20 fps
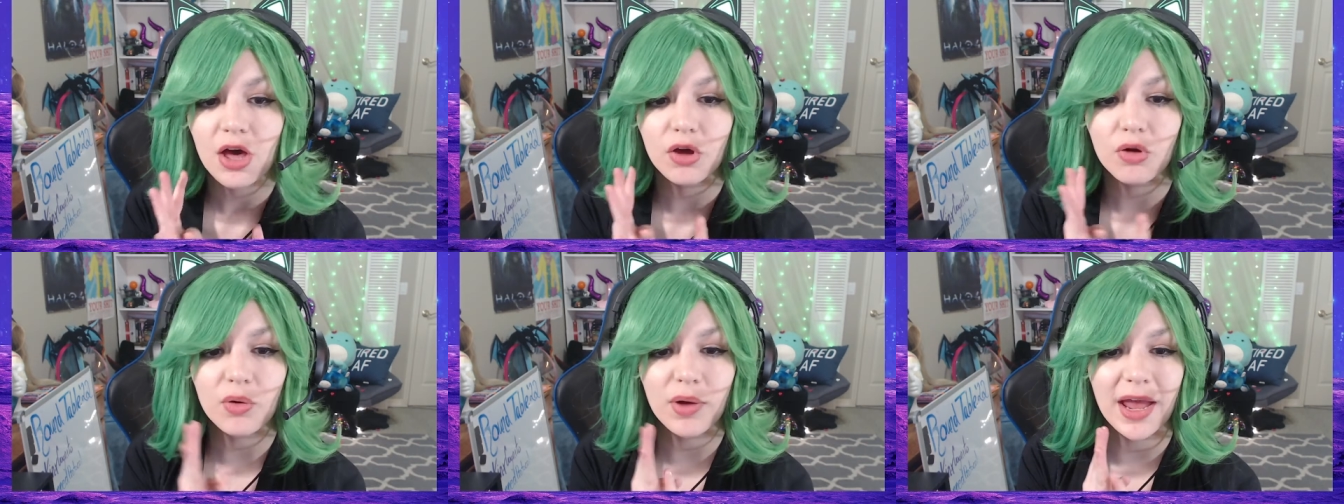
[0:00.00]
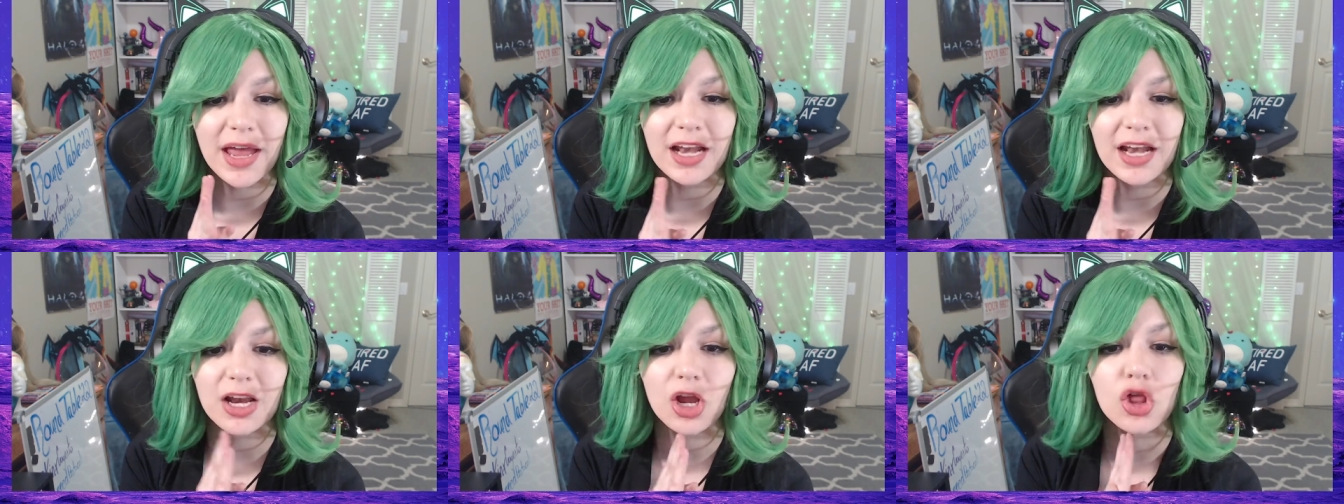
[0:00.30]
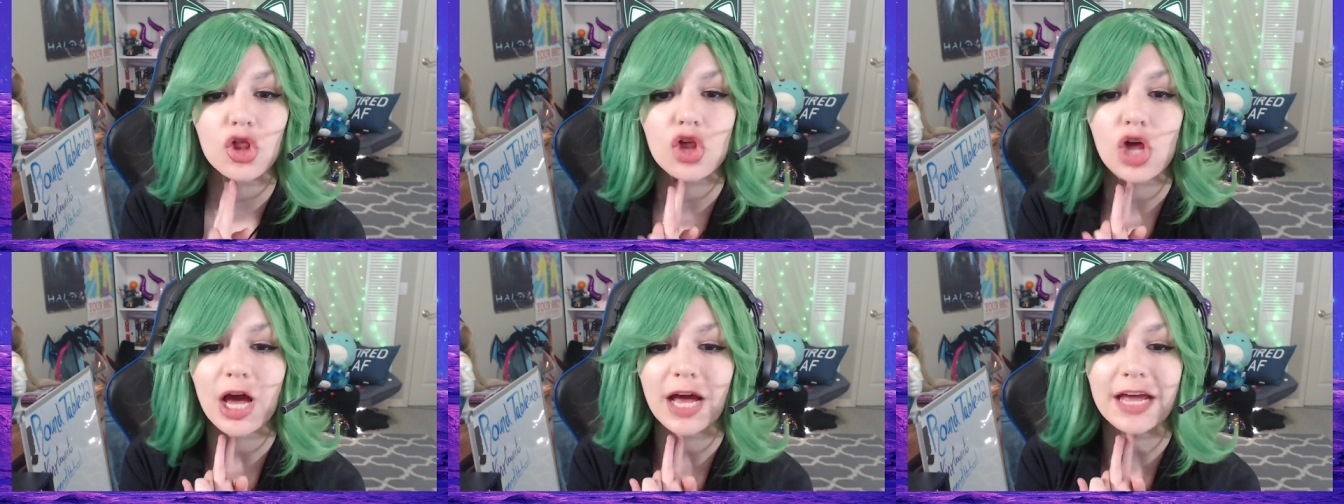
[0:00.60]
Created a
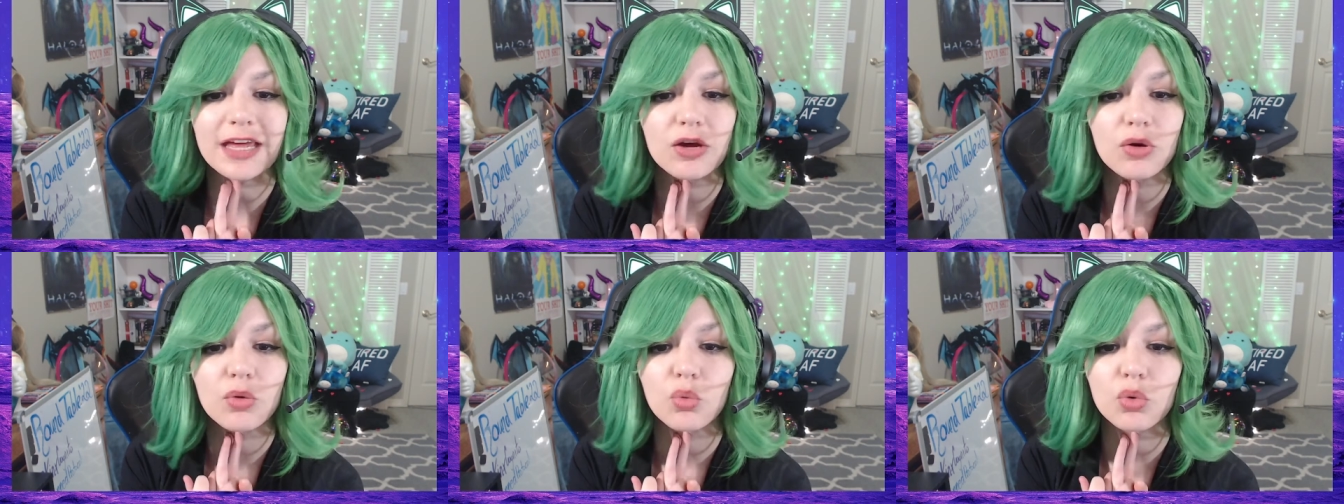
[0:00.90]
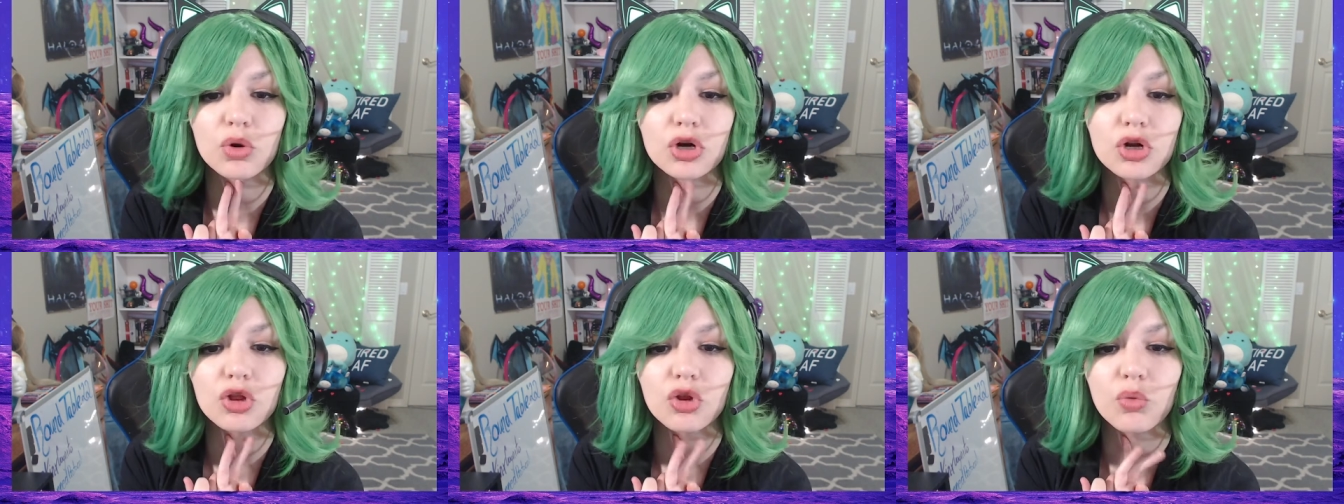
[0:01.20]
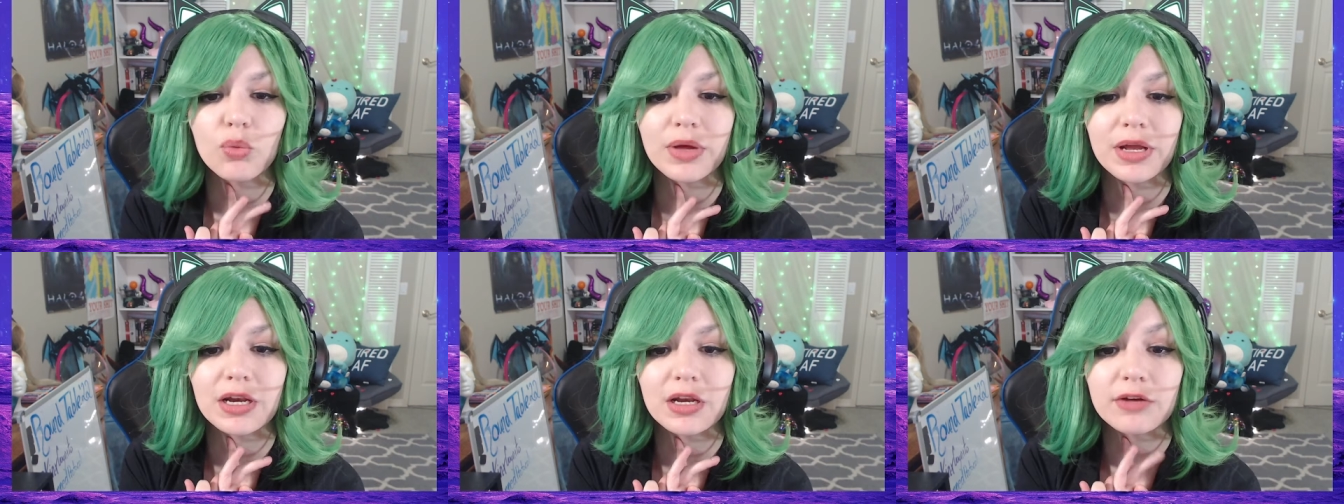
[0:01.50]
giant
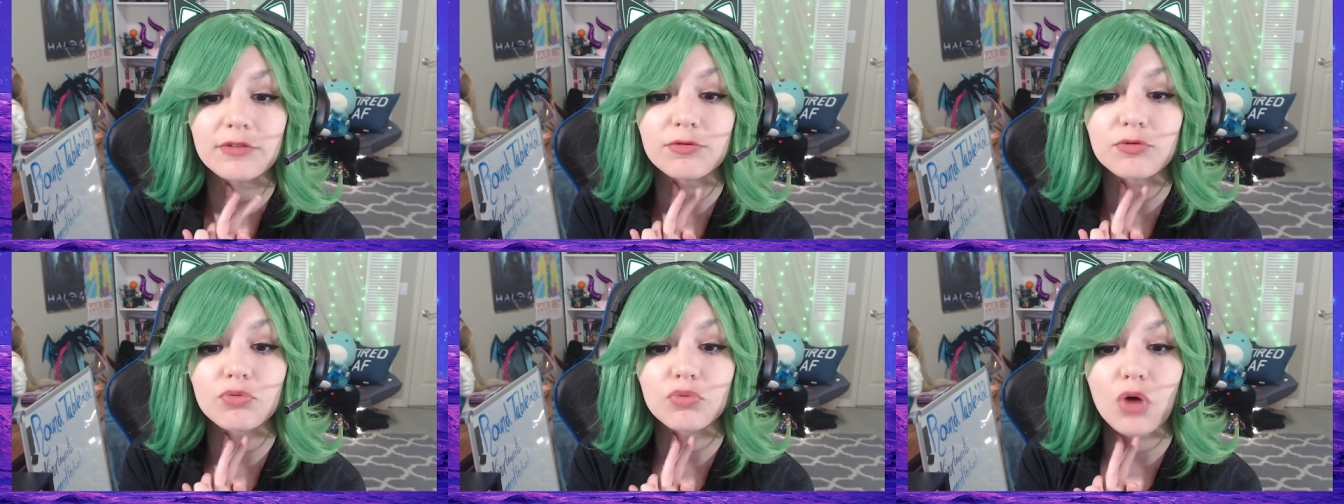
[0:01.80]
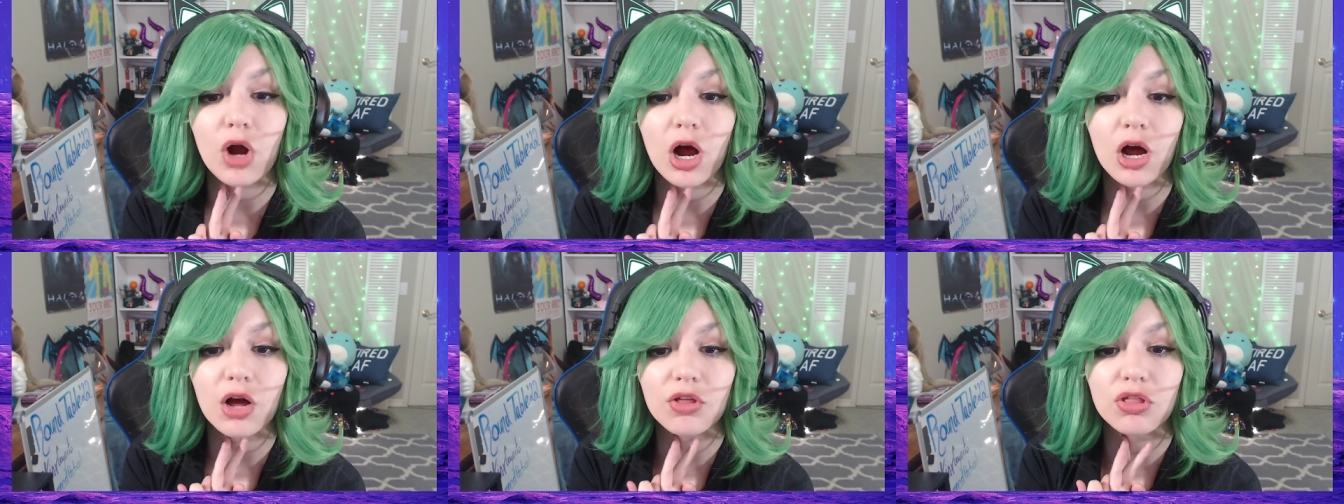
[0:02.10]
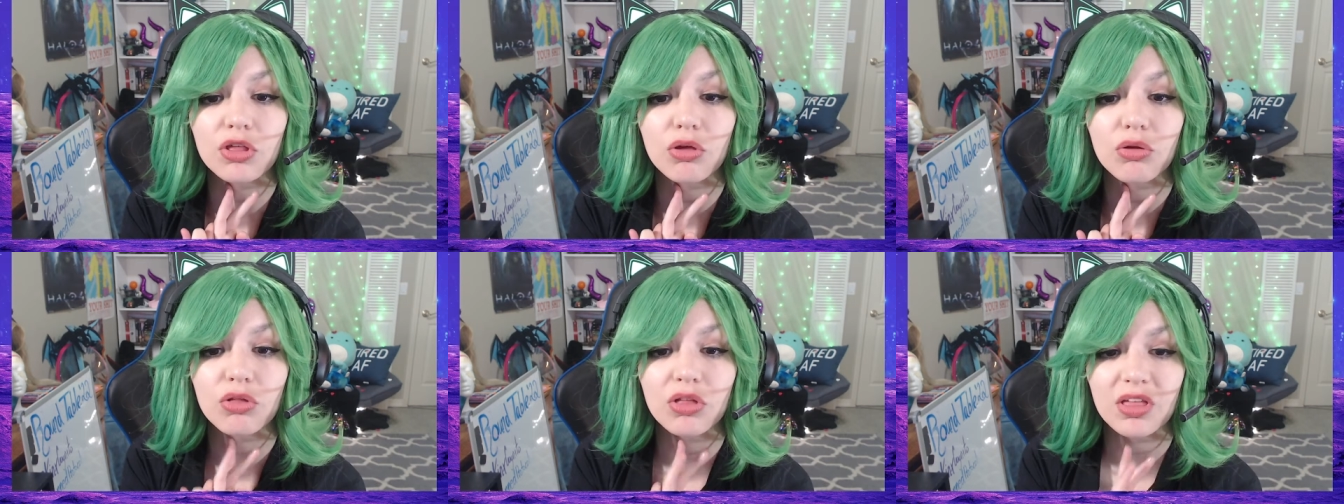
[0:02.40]
whirlwind of rocks
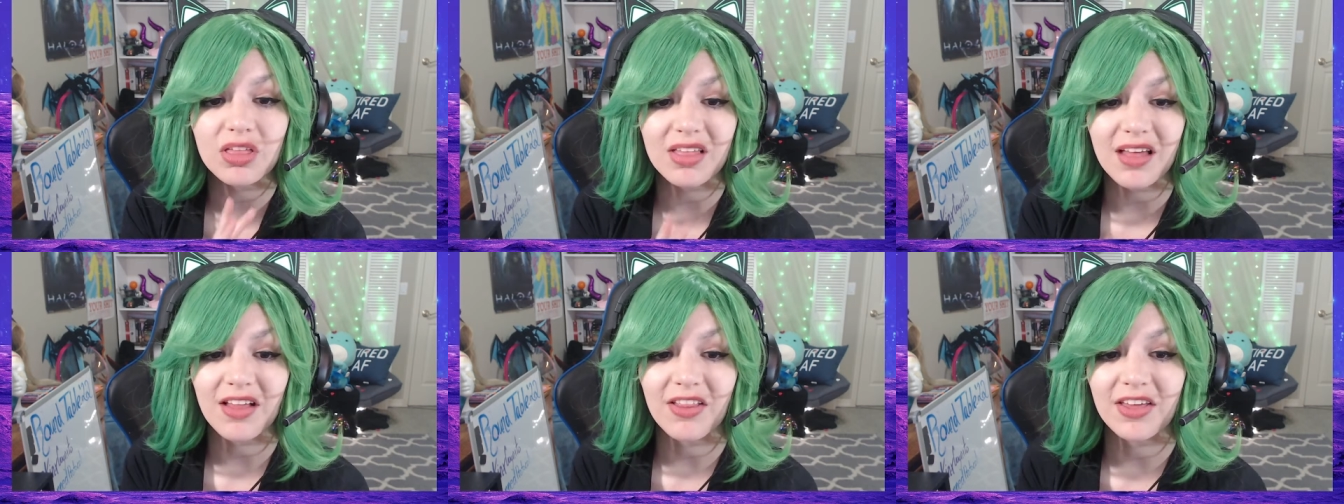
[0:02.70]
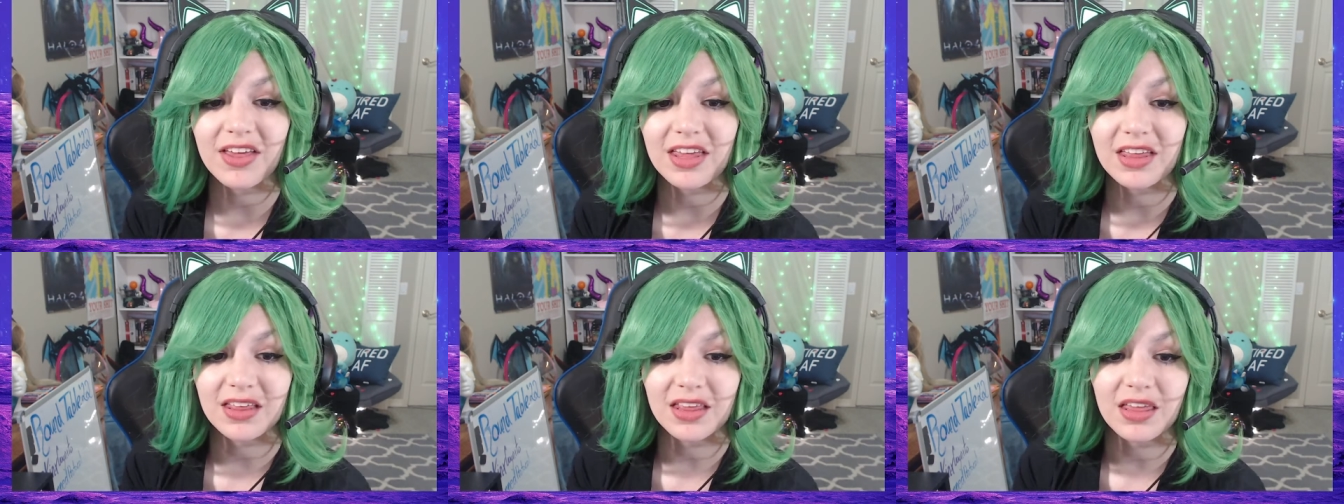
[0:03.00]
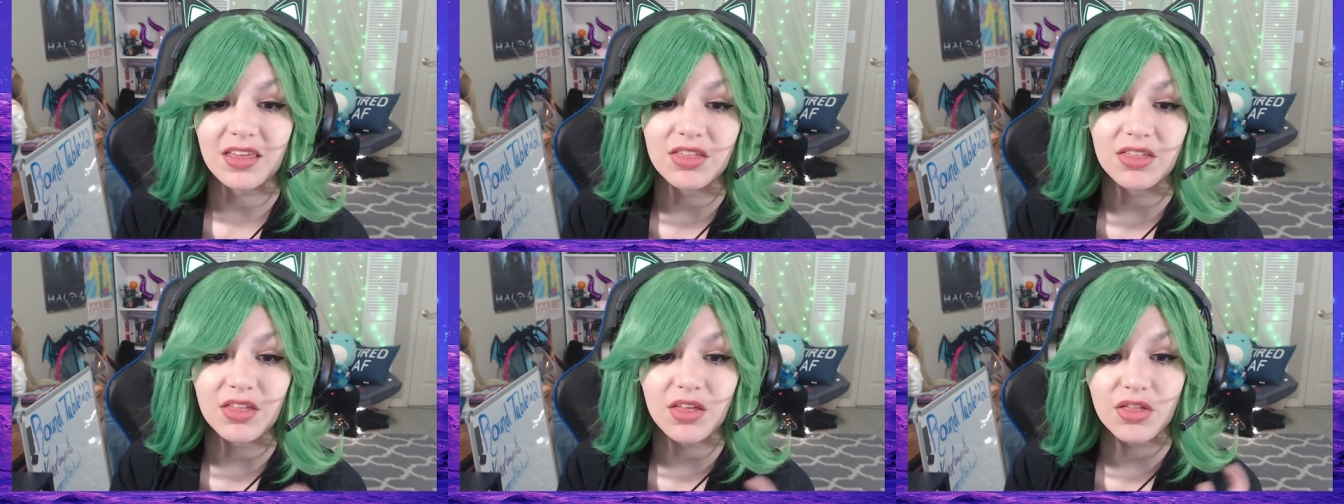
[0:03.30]
using
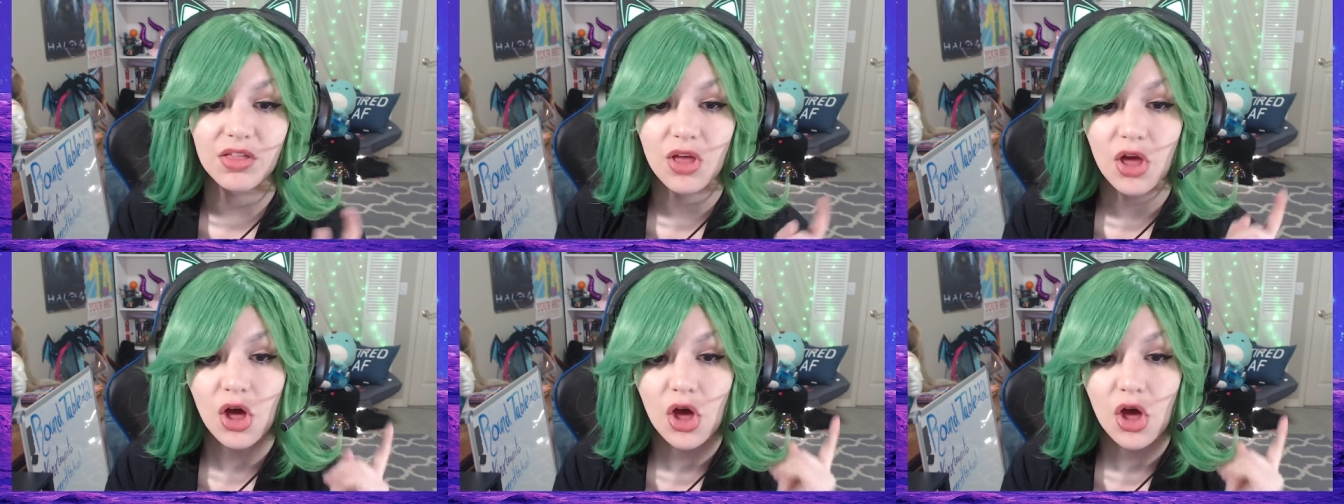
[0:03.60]
telekinesis.